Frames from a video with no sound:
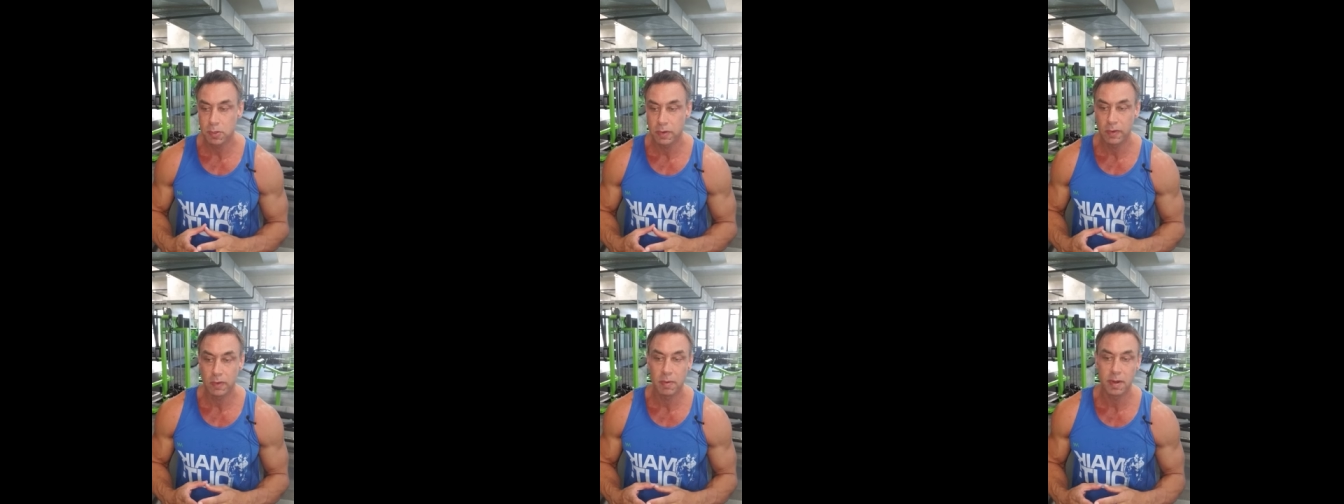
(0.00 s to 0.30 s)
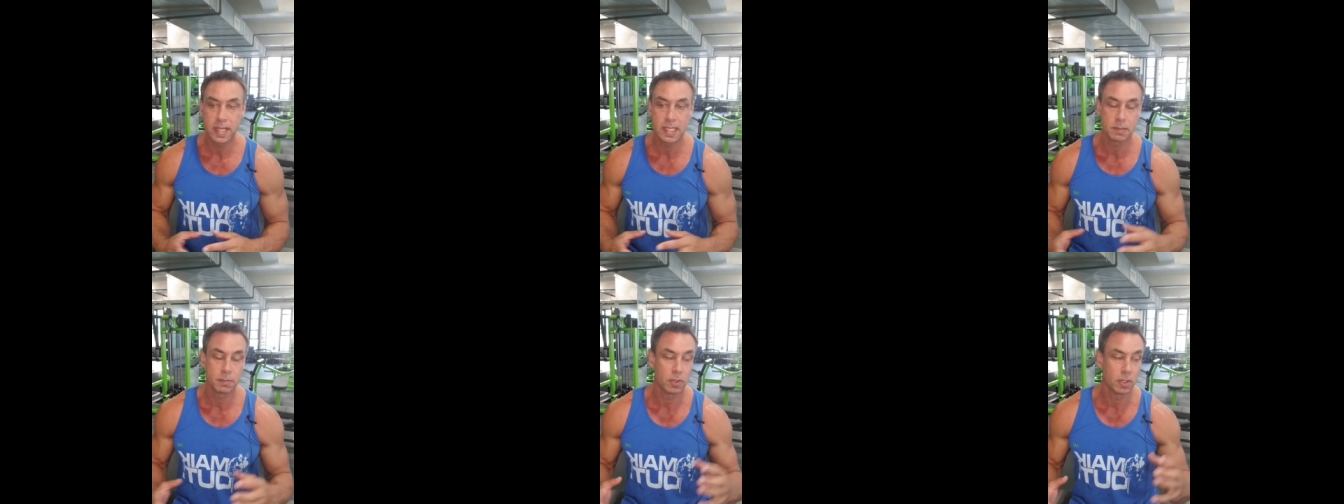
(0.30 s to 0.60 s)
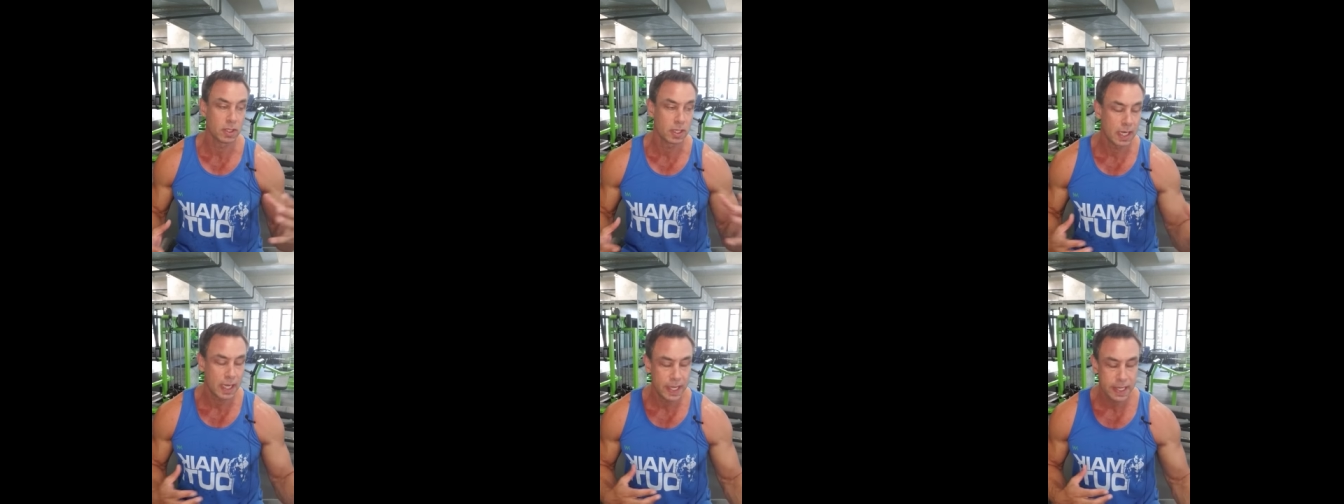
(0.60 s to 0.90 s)
everybody's
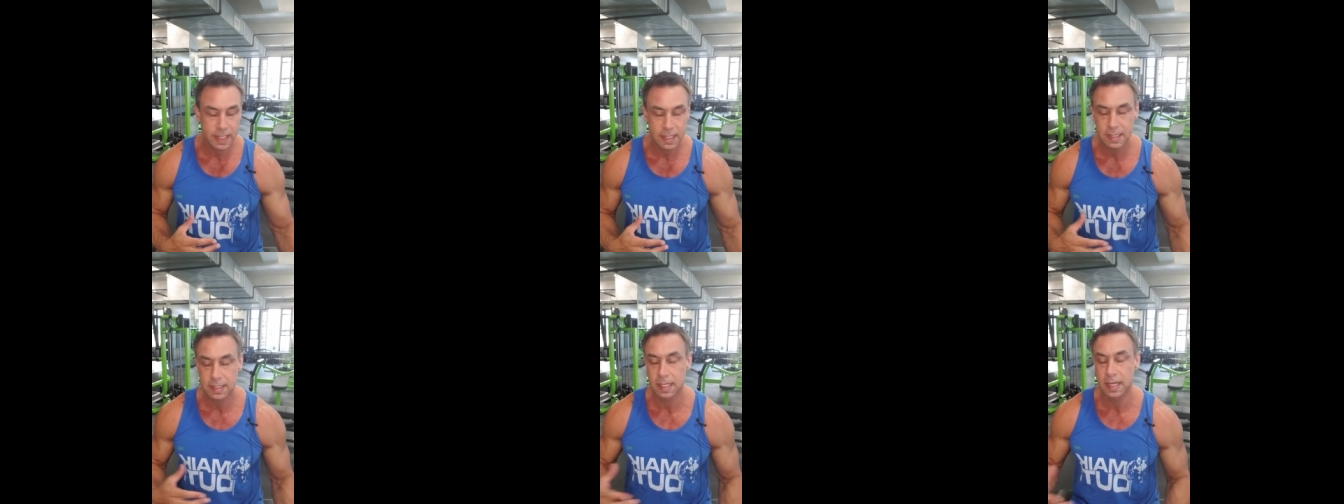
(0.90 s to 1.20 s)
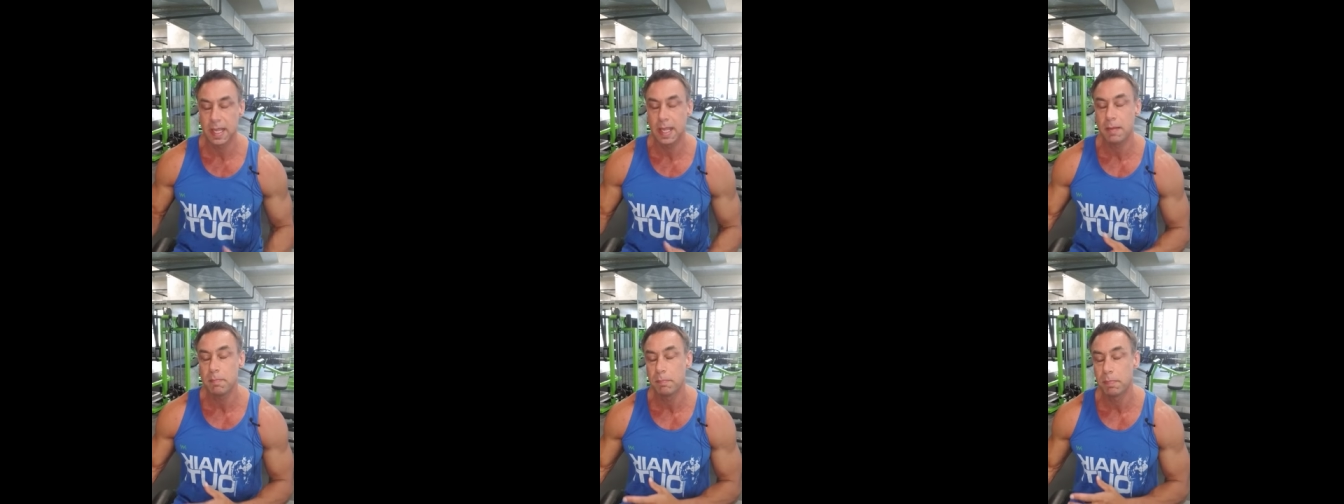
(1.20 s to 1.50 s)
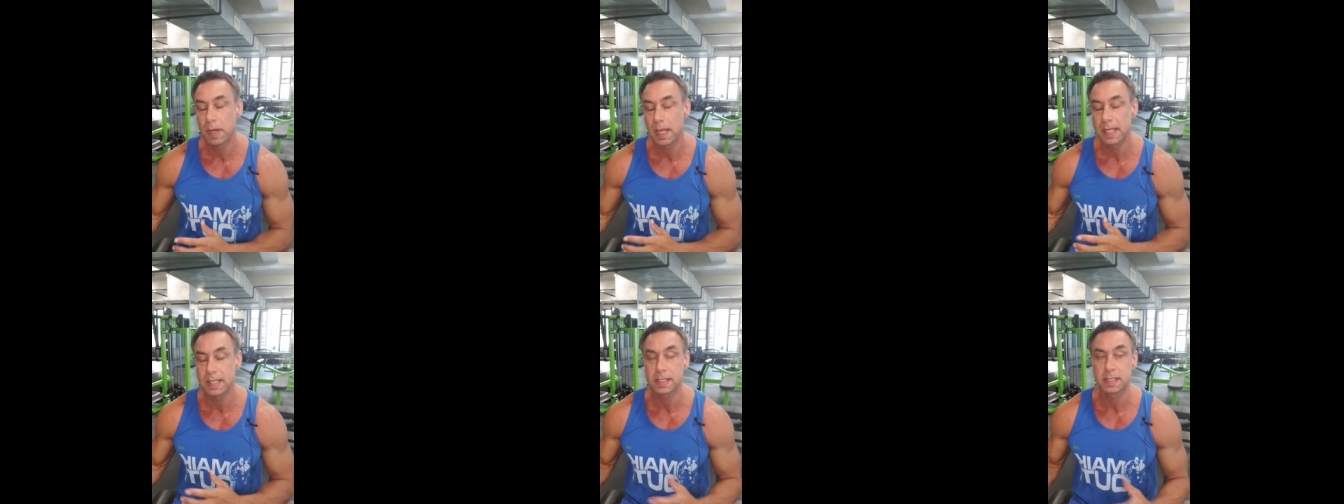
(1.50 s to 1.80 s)
about likes and
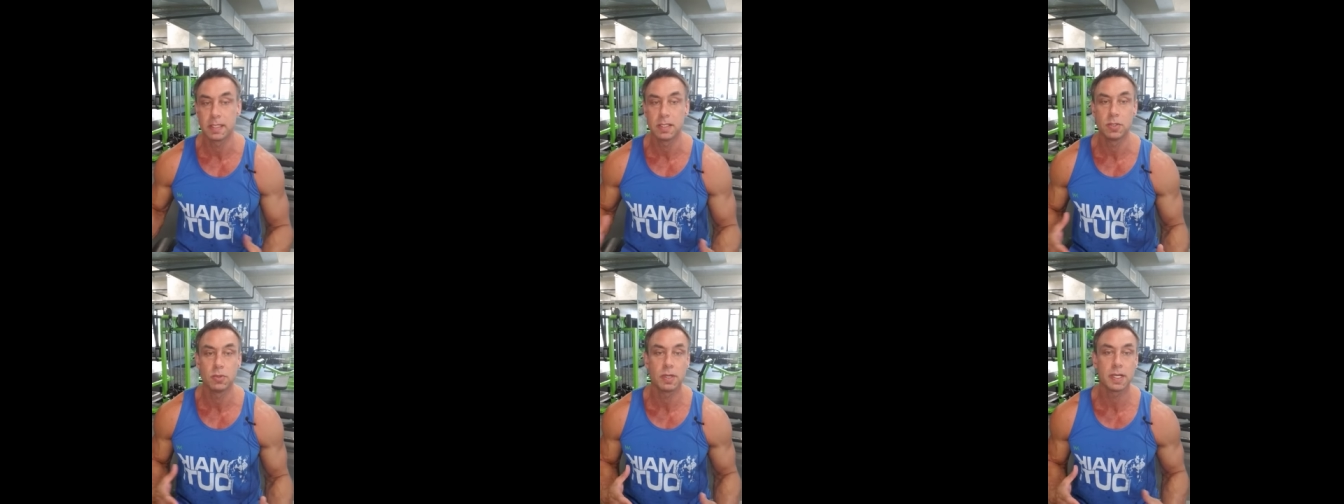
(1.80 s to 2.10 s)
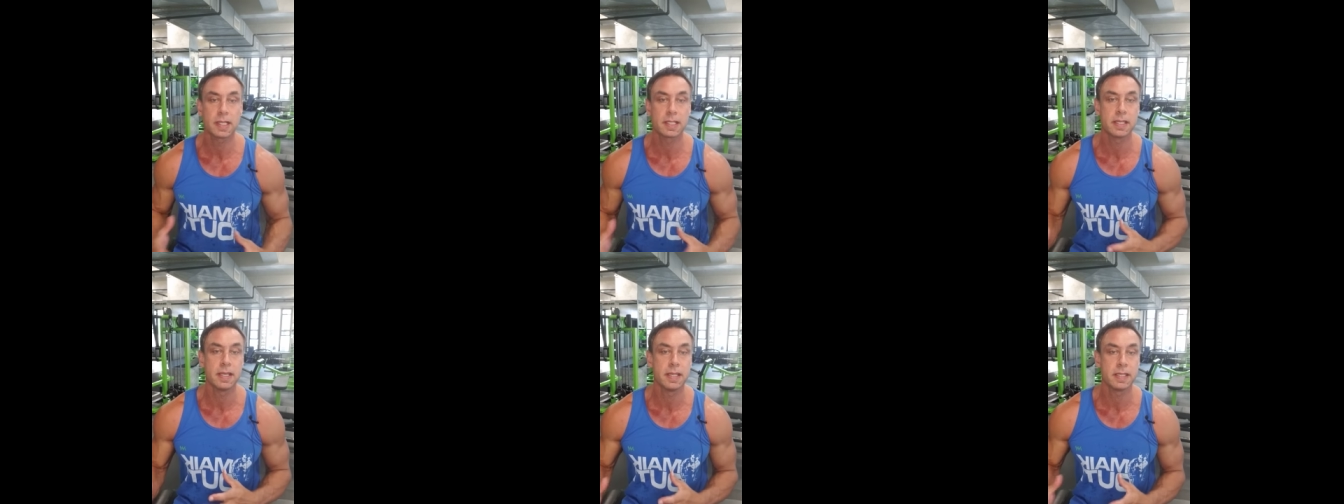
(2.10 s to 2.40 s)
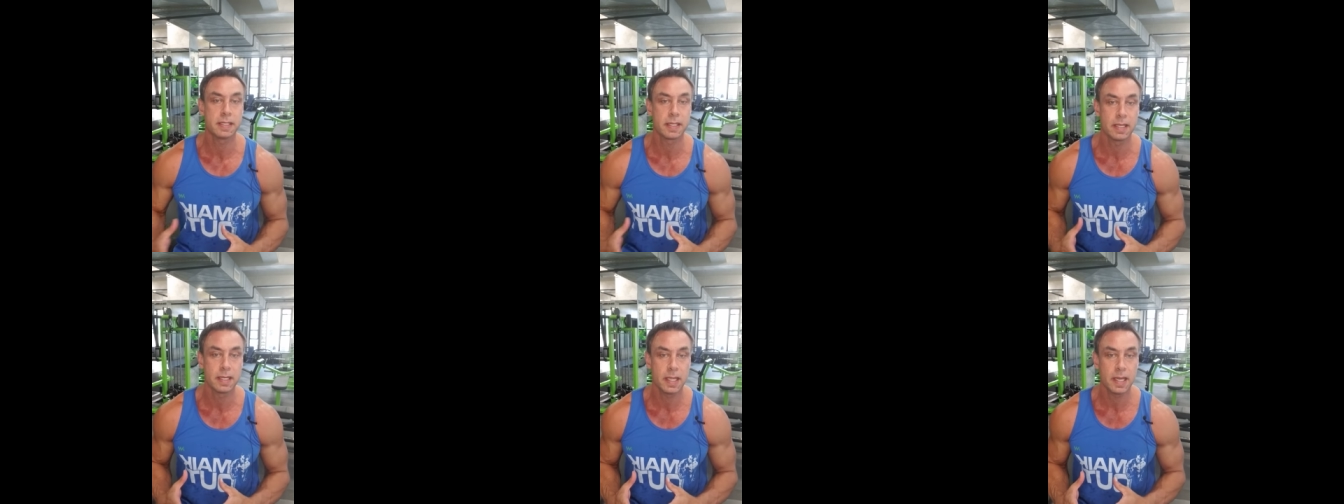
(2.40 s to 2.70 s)
implants and drugs and
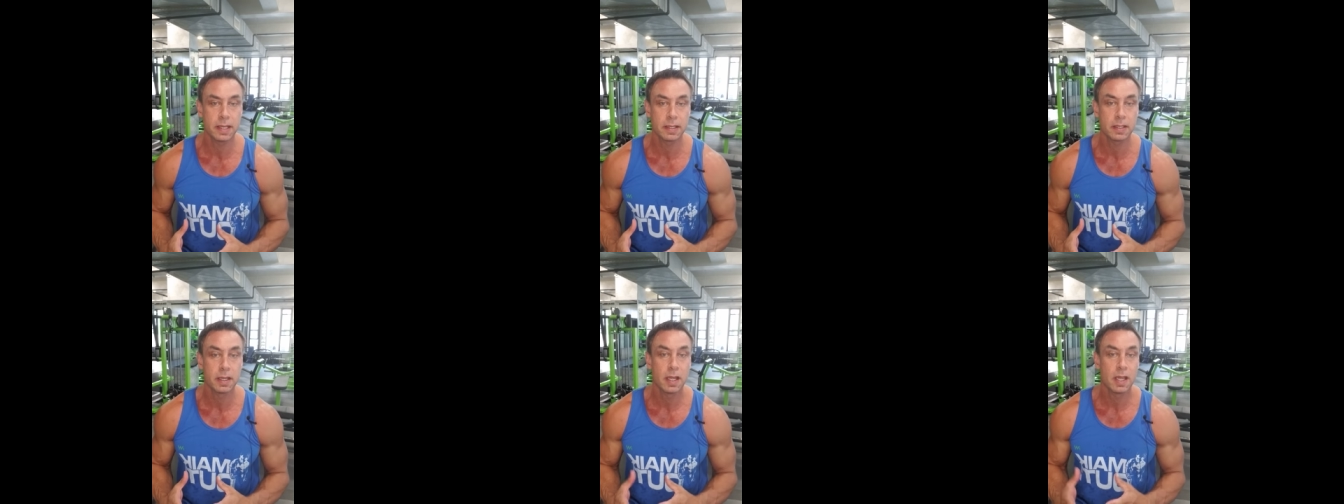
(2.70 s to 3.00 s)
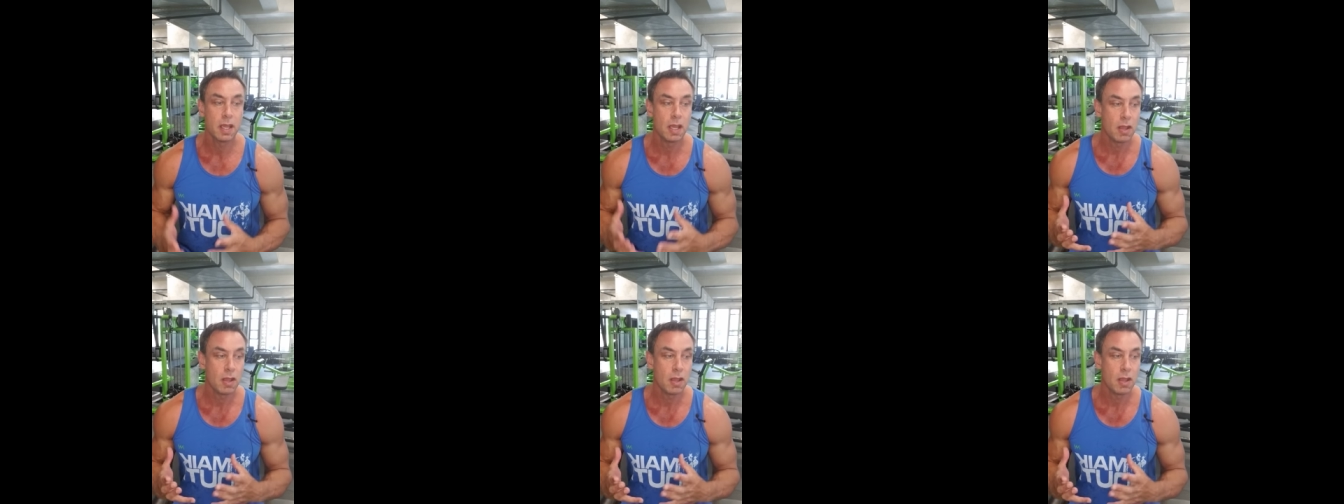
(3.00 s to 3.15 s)
this, that, the other.